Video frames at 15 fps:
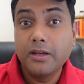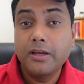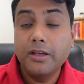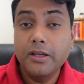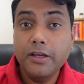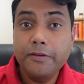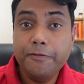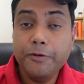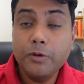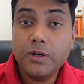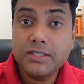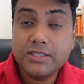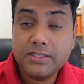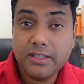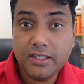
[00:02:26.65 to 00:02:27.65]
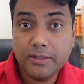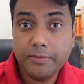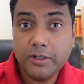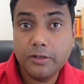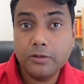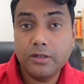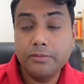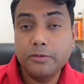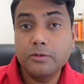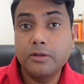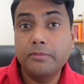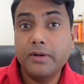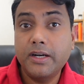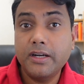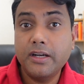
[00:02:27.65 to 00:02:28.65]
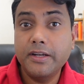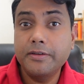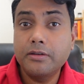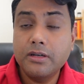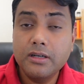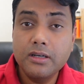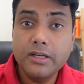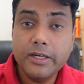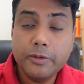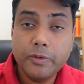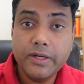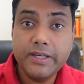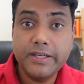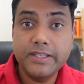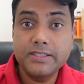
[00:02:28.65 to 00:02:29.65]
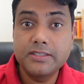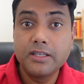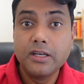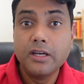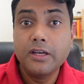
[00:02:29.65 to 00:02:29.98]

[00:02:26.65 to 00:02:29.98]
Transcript: if you are still able to come to America in your early 20s,